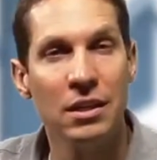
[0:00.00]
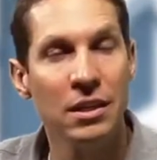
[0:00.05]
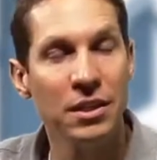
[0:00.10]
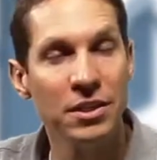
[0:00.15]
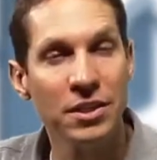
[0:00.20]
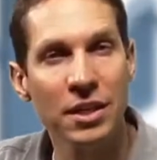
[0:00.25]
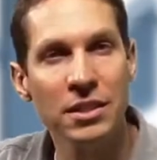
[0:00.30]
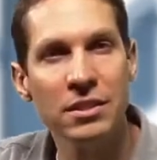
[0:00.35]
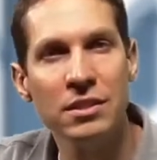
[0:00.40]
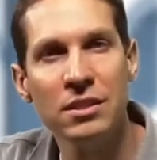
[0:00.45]

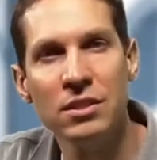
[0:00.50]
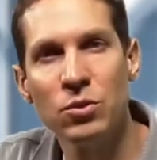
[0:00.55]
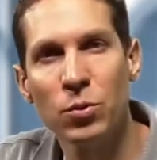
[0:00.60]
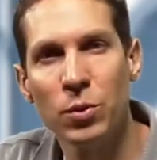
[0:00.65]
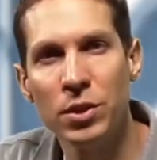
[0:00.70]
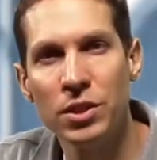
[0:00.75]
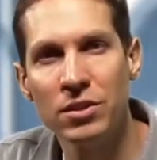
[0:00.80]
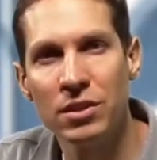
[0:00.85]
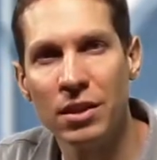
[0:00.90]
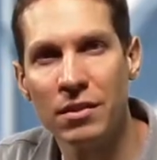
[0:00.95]
In
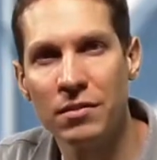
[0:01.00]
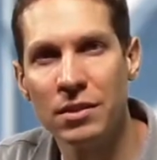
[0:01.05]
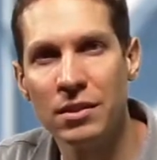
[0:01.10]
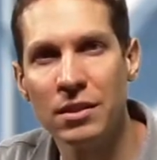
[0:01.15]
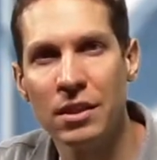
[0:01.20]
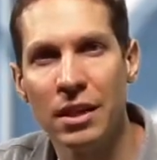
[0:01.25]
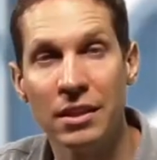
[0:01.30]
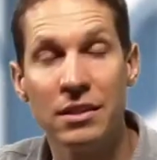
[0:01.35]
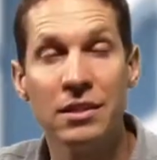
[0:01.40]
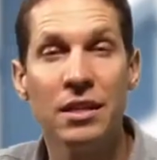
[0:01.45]

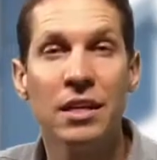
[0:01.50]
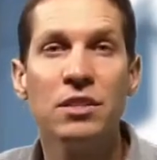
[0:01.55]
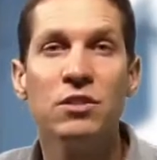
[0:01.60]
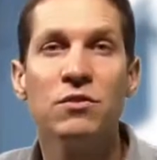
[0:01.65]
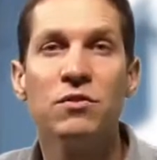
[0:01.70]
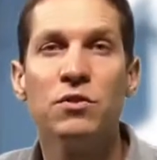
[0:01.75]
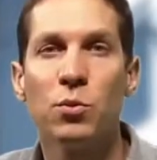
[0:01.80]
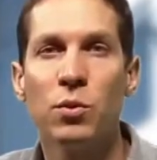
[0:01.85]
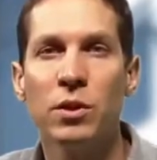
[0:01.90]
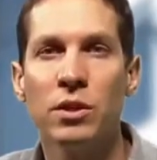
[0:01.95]
1927, at the age
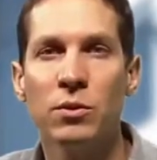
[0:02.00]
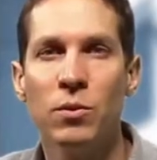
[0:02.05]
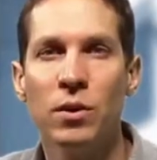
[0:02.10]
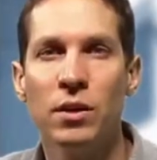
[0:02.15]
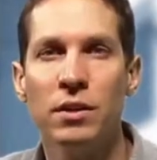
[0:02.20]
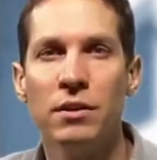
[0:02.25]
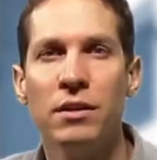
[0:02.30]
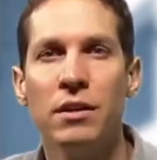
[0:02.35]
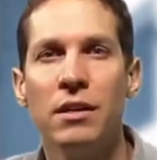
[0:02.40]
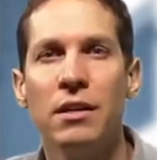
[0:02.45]
of
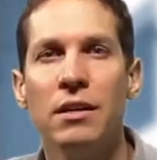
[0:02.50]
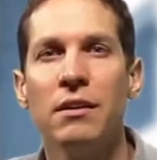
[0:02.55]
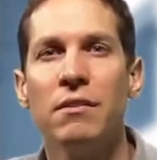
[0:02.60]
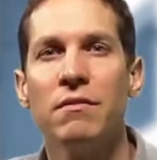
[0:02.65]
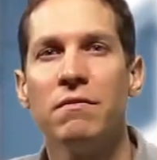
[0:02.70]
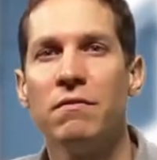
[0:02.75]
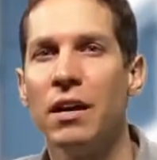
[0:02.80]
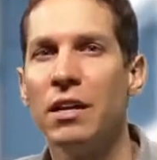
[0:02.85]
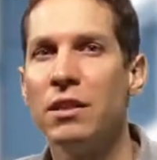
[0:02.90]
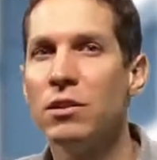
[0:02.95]
21,
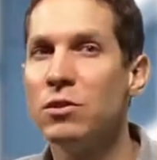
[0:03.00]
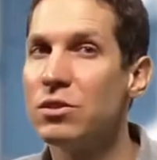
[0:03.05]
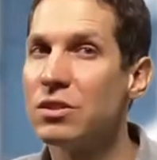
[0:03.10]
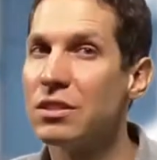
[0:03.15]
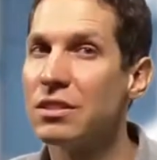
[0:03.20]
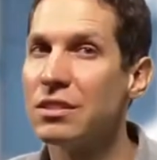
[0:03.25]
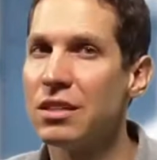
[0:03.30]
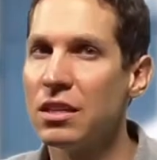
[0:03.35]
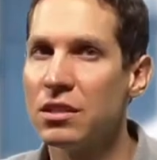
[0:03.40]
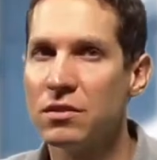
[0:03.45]
Philo
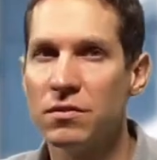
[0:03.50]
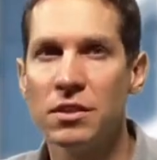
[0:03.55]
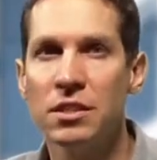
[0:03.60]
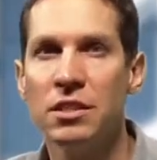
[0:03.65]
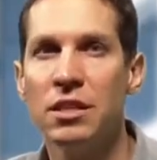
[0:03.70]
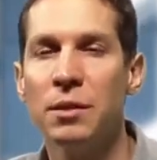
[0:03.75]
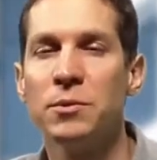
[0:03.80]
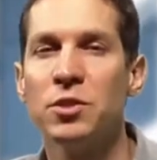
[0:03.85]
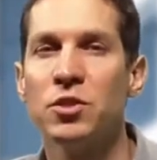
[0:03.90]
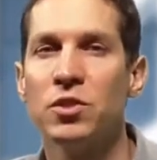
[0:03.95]
successfully
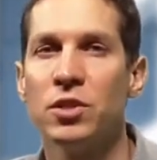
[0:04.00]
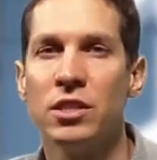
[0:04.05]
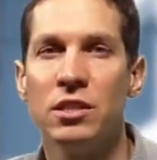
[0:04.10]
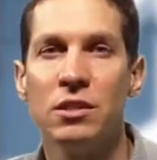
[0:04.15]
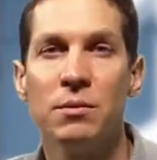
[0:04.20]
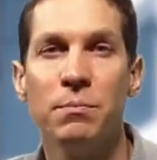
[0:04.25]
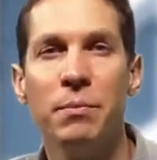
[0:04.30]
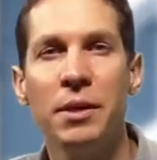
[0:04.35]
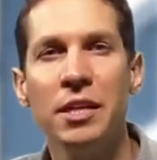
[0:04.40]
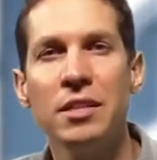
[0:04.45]
demonstrated
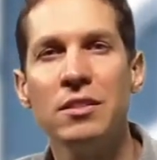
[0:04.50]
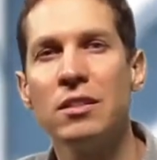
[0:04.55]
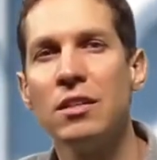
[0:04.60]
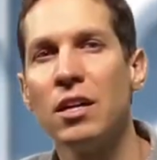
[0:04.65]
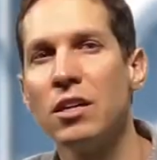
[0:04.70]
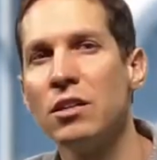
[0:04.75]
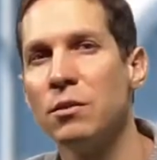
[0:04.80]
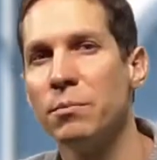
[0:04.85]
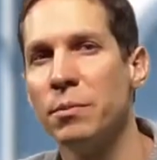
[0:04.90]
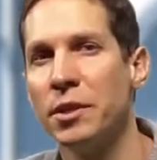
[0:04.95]
the basic
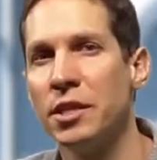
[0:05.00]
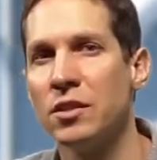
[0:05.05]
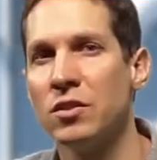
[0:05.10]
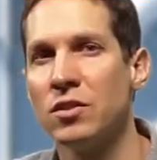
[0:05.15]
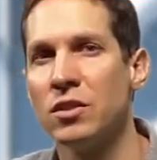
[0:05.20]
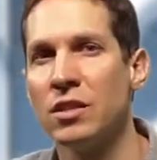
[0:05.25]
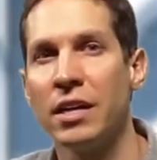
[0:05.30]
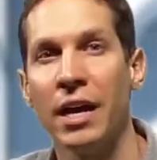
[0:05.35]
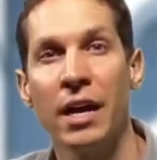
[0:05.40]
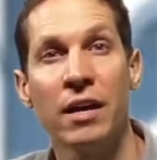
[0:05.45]
underpinnings
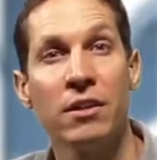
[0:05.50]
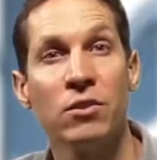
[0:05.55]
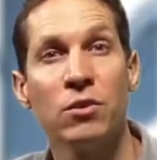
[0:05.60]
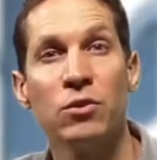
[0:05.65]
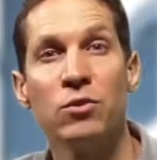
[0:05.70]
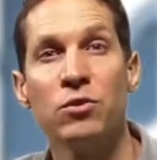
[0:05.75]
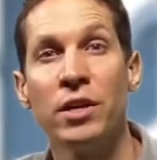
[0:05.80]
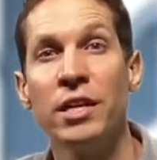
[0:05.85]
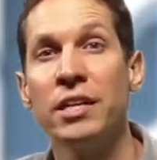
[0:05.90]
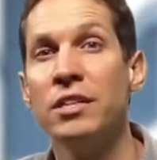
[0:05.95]
of the
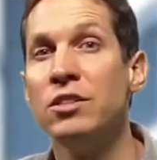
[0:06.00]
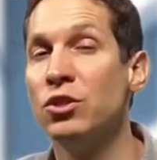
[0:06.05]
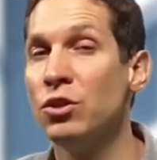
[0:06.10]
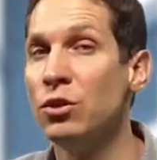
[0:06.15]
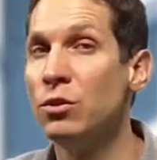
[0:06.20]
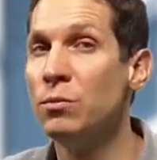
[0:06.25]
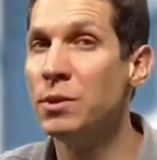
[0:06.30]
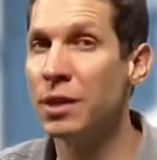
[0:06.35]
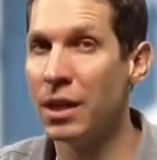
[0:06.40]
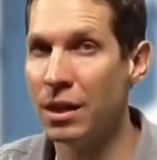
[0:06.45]
cathode ray
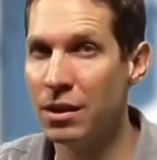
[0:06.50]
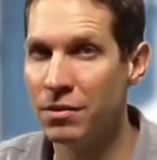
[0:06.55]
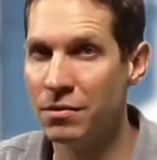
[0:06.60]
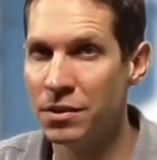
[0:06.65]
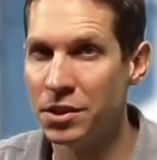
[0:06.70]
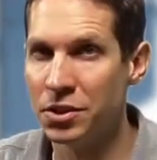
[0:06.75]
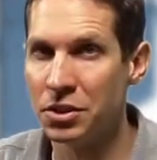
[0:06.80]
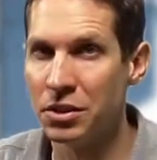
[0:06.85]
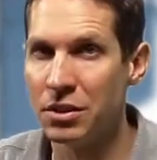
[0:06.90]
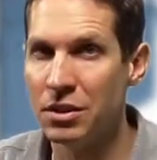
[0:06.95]
tube
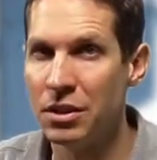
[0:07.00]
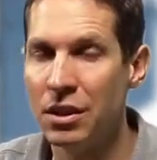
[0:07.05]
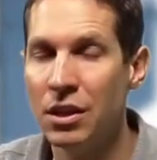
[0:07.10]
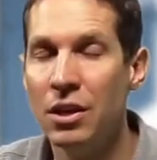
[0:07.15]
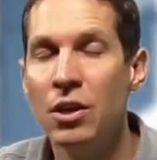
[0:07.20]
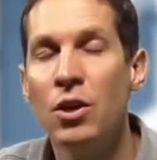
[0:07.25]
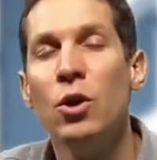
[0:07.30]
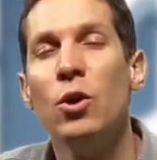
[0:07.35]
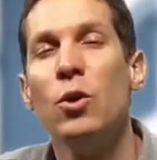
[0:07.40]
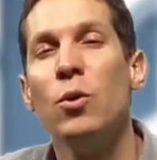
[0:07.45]
television,
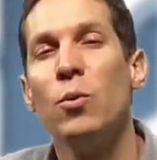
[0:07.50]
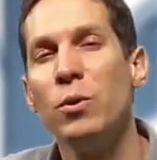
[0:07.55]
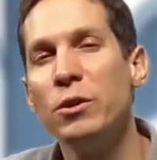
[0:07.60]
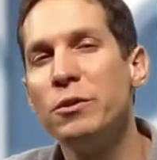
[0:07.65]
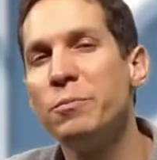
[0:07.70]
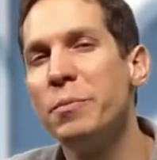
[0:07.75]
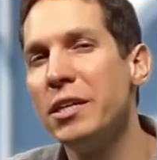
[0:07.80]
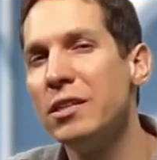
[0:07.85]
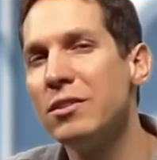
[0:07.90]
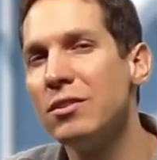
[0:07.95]

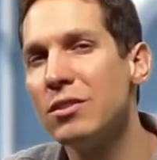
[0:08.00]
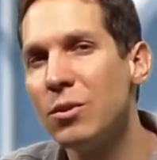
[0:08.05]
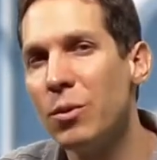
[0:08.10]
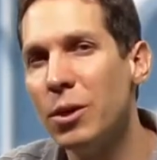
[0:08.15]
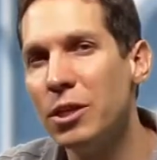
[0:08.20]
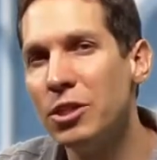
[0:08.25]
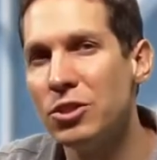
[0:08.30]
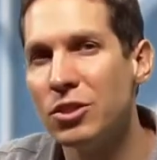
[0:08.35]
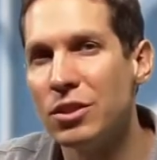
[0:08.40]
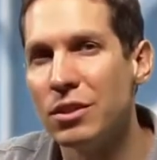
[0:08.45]
which begs the
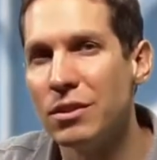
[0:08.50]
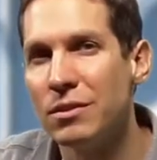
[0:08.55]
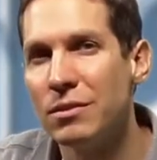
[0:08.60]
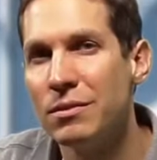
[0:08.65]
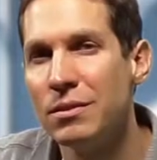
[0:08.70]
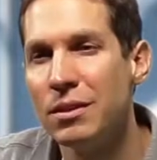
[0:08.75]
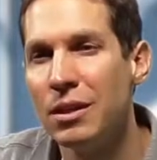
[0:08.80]
question,